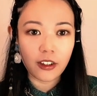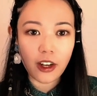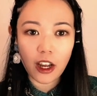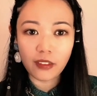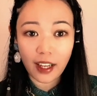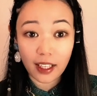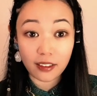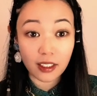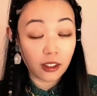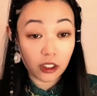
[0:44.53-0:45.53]
known
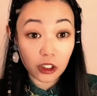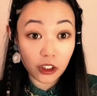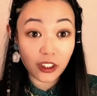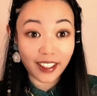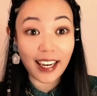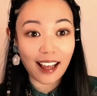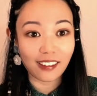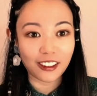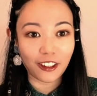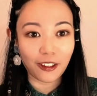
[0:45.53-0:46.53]
as the lunar
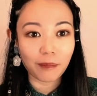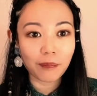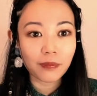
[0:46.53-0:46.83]
calendar,